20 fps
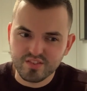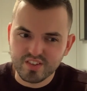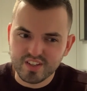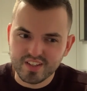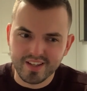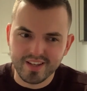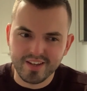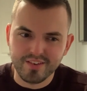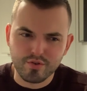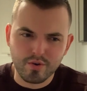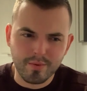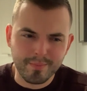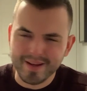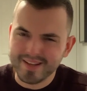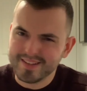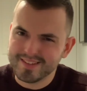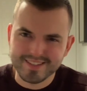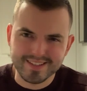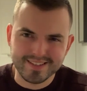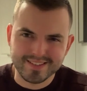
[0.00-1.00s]
really
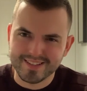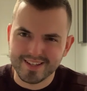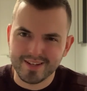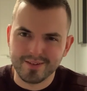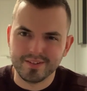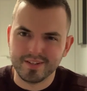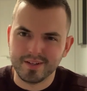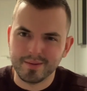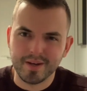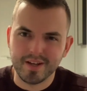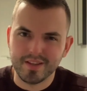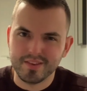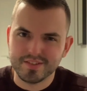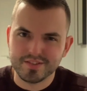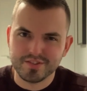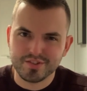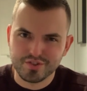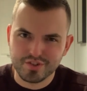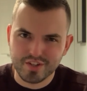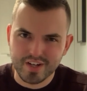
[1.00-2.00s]
romantic sounding about
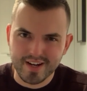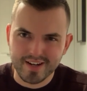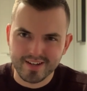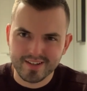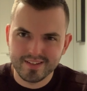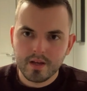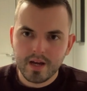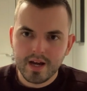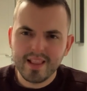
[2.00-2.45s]
this track.